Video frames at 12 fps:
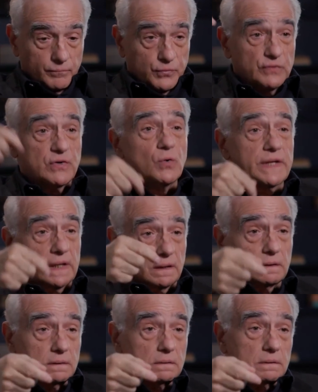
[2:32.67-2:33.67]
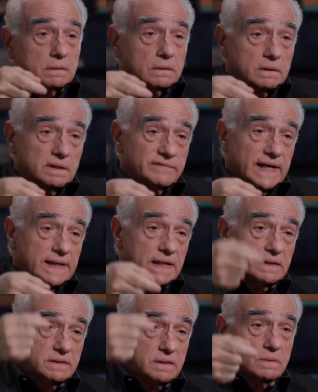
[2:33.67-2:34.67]
provoking the
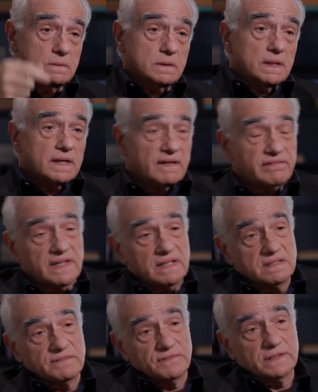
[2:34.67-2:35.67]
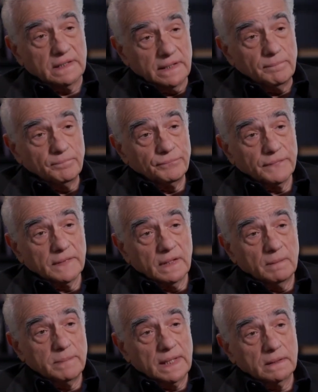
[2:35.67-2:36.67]
Vatican to think differently
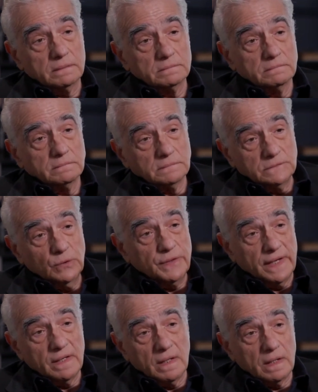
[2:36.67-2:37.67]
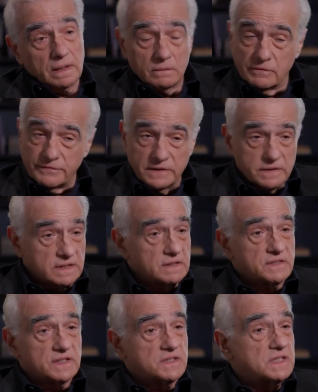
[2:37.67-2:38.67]
about who they are. I don't know if it
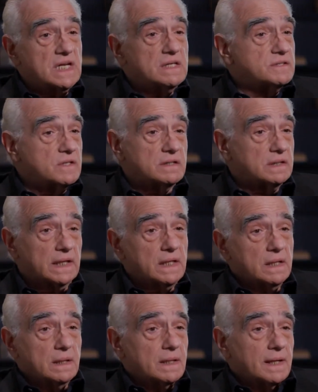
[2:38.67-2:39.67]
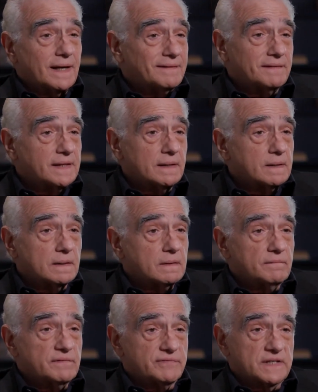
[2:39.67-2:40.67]
didn't succeed, certainly. I think
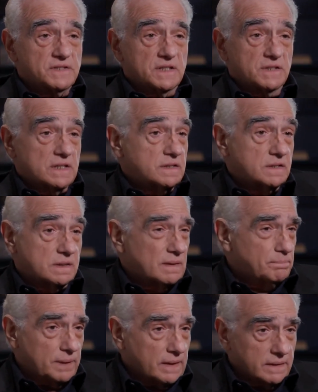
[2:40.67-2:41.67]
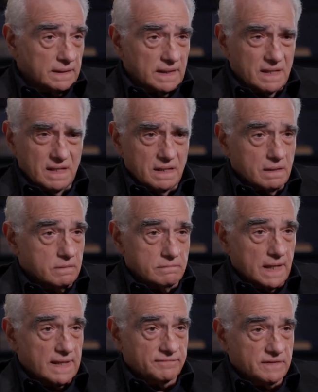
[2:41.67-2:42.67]
the Franciscans apparently,
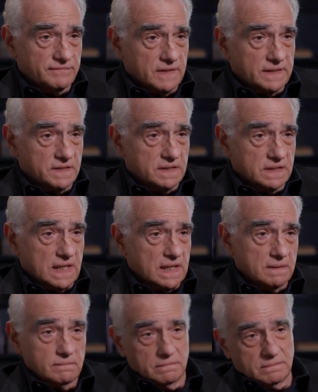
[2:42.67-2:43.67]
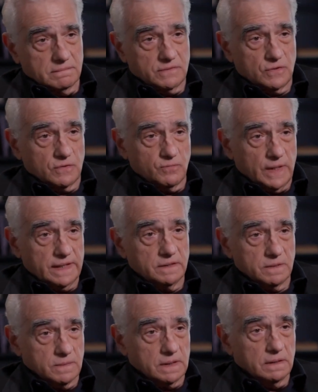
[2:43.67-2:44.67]
right after Francis died, sort of went
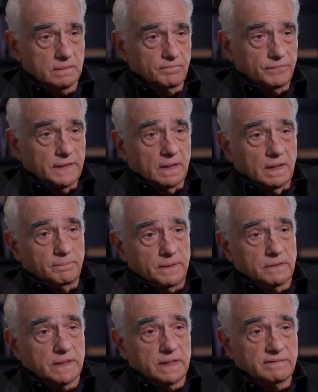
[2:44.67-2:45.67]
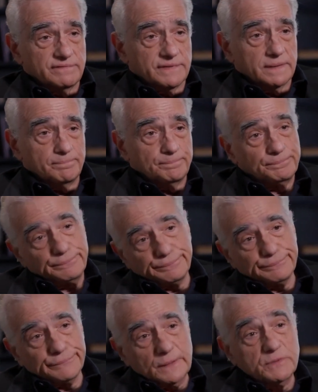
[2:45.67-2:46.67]
into a period of,
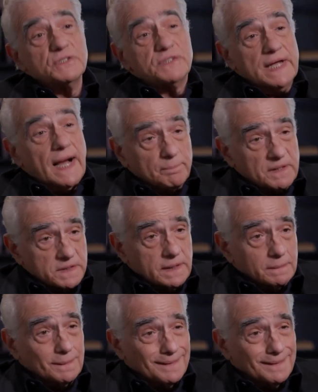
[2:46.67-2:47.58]
it was just the opposite.